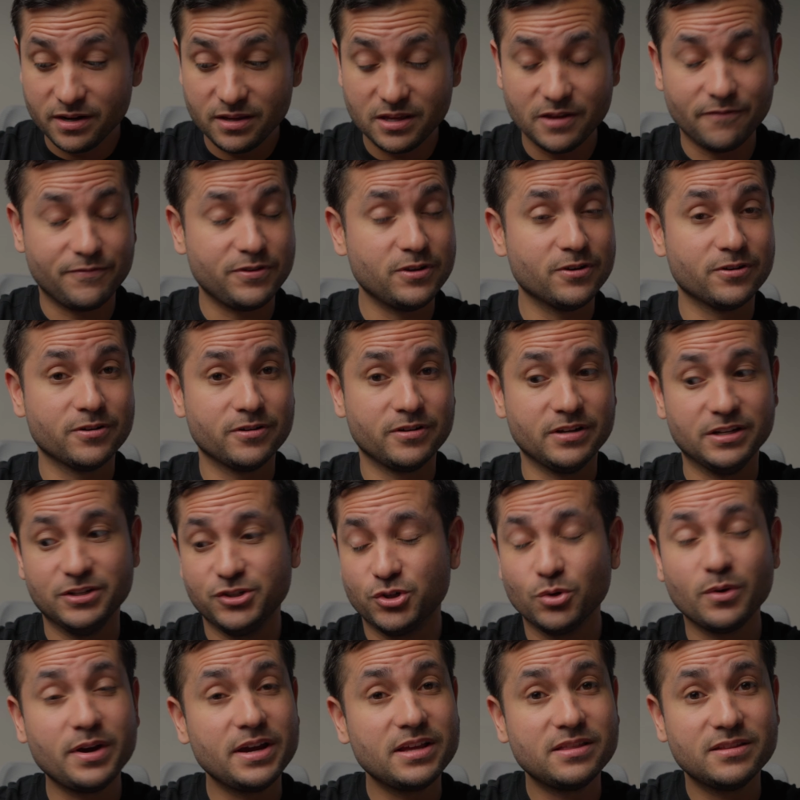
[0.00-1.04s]
if you're
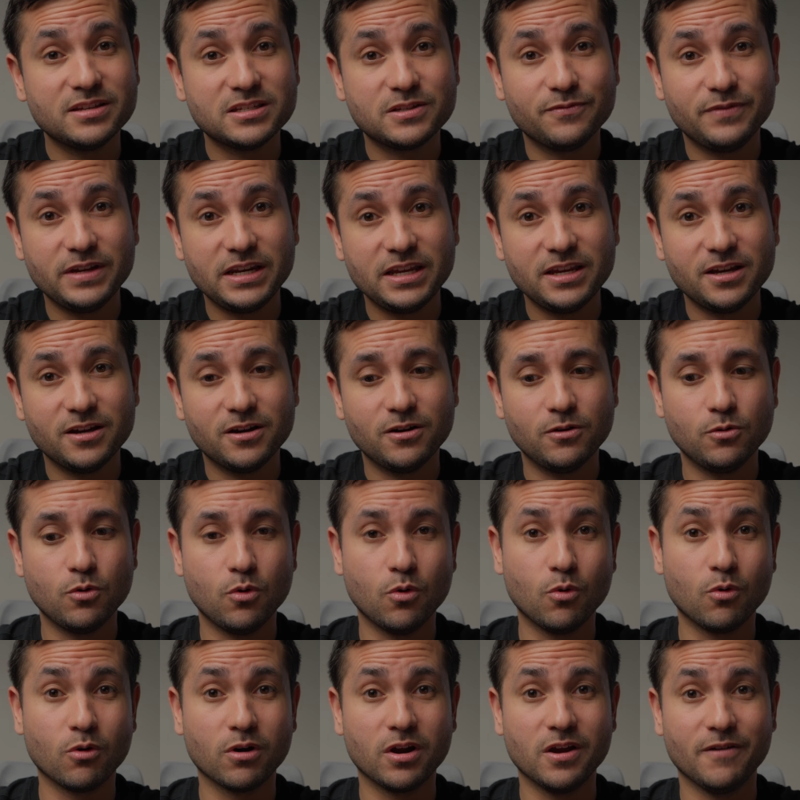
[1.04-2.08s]
enjoying this video
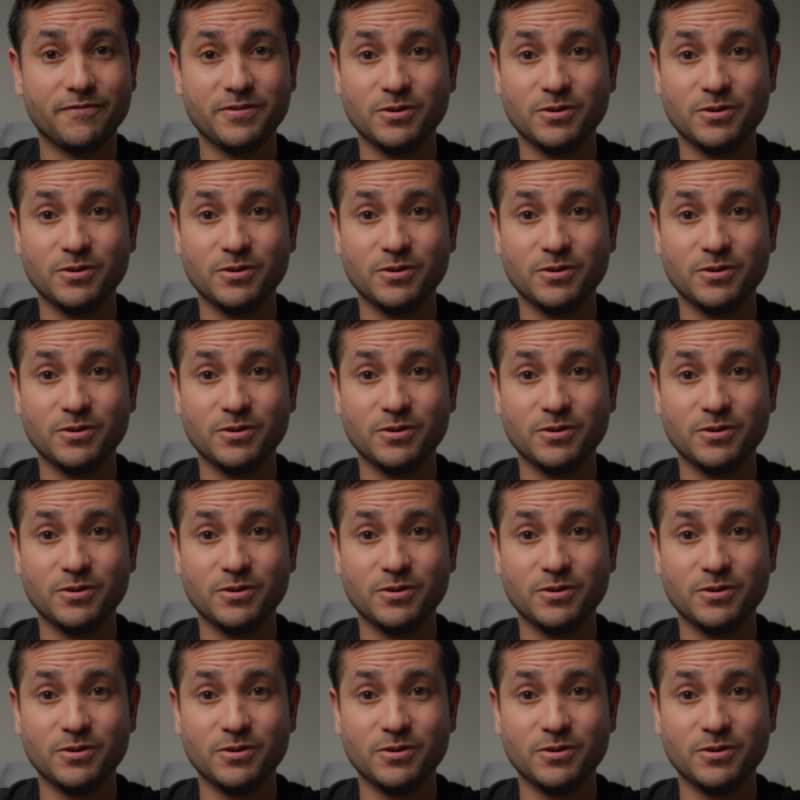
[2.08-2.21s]
or if